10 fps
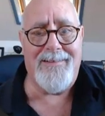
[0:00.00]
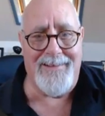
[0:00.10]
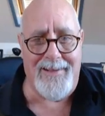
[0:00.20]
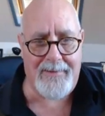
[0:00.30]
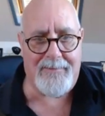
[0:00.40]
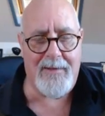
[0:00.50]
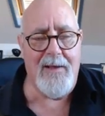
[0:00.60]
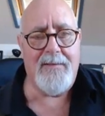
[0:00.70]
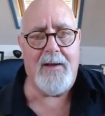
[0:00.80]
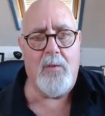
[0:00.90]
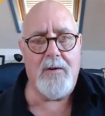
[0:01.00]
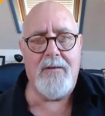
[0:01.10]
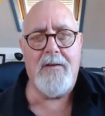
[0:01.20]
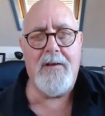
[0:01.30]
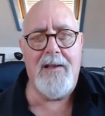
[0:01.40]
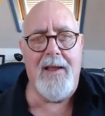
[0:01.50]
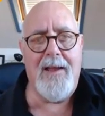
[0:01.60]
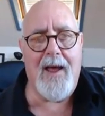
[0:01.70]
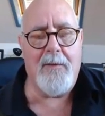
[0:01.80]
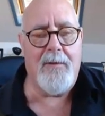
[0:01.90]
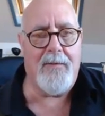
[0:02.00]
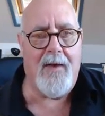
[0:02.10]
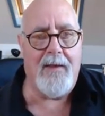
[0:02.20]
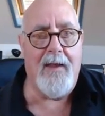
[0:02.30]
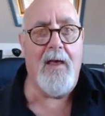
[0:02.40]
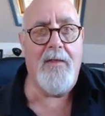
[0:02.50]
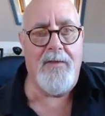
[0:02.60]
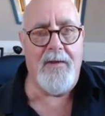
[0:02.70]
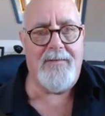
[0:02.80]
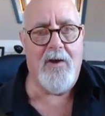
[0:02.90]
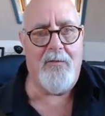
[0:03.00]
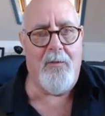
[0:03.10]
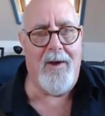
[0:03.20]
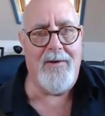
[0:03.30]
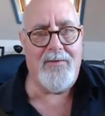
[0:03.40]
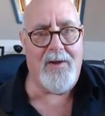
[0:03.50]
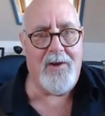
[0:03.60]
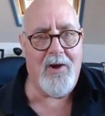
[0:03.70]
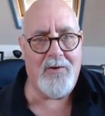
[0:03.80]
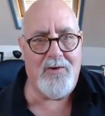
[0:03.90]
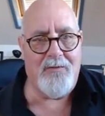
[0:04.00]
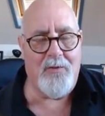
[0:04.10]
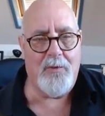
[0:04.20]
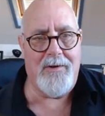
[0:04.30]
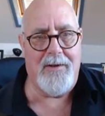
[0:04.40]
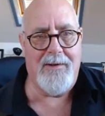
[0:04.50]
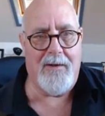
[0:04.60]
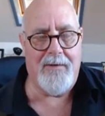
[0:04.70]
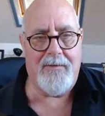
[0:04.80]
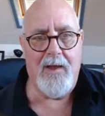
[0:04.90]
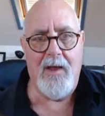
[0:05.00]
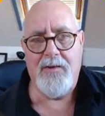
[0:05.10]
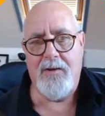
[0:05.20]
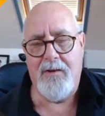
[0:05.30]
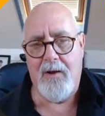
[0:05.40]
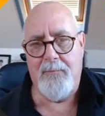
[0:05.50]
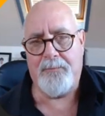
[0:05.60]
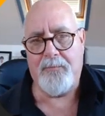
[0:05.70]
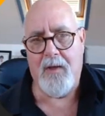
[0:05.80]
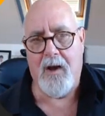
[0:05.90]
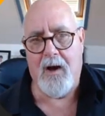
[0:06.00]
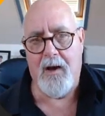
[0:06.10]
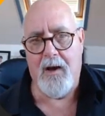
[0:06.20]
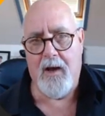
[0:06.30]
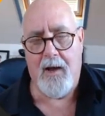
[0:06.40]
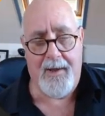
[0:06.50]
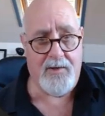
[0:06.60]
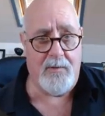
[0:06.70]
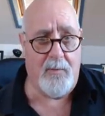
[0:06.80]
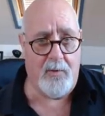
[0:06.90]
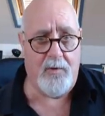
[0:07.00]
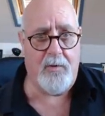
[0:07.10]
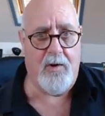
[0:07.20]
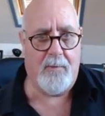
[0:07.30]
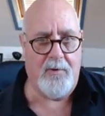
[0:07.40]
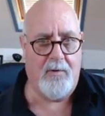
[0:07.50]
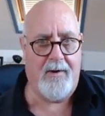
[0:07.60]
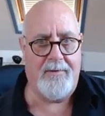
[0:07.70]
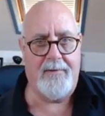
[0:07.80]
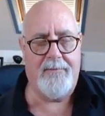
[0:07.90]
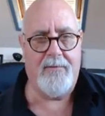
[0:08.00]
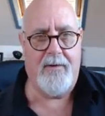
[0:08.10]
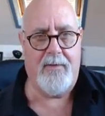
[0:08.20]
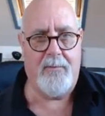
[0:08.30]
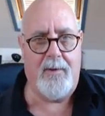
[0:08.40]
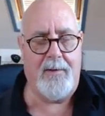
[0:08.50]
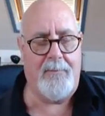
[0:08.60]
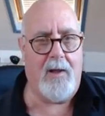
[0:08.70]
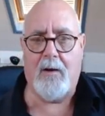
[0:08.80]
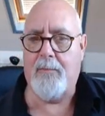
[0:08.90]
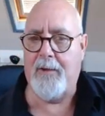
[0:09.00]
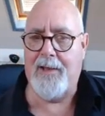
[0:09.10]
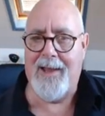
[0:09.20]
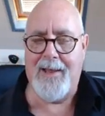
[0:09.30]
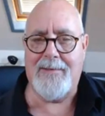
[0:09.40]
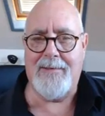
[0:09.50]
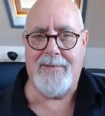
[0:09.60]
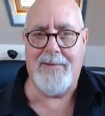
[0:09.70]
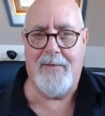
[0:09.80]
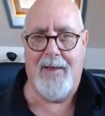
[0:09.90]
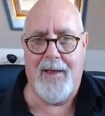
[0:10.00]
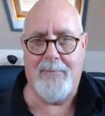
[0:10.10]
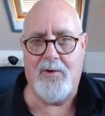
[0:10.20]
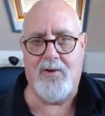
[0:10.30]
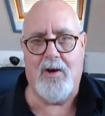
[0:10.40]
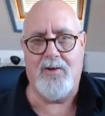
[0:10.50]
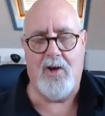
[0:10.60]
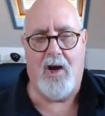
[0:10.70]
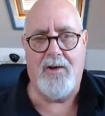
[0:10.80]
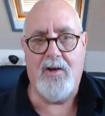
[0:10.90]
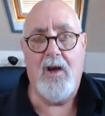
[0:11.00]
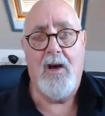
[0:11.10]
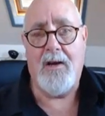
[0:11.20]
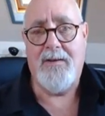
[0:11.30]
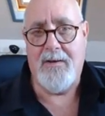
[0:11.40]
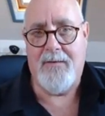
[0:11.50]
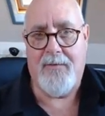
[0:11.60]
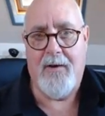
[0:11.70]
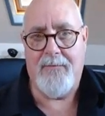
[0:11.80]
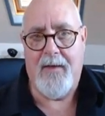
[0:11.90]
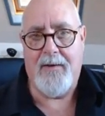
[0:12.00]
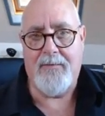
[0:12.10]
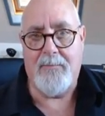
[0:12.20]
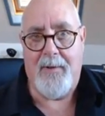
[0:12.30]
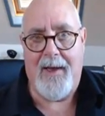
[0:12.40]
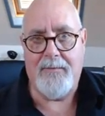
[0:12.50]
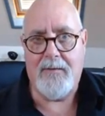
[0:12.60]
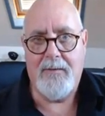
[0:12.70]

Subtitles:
Yes, they wanted to lead out with that. This software is going to cost you $14. Do you know, I actually will do copywriting for other people. I'll be glad to tell you how much I charge. I start at £5,000.